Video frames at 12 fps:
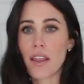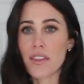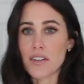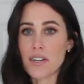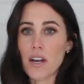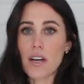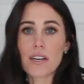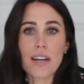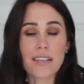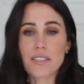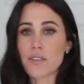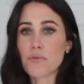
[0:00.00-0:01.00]
They're
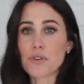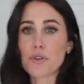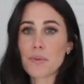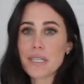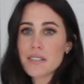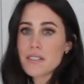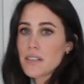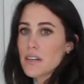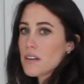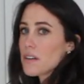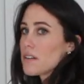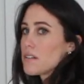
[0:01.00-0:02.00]
nice and roomy
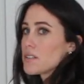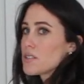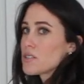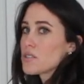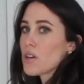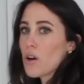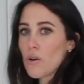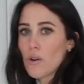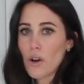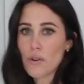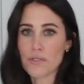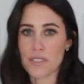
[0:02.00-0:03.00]
still, so
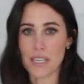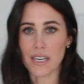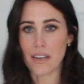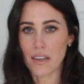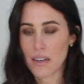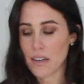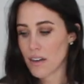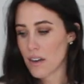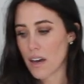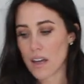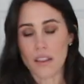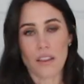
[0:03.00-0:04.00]
cozy.
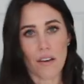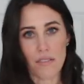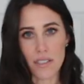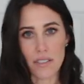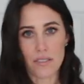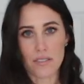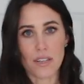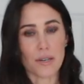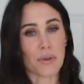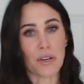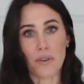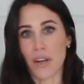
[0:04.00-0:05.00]
I love this. This is going
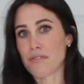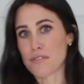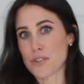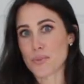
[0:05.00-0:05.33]
to be great for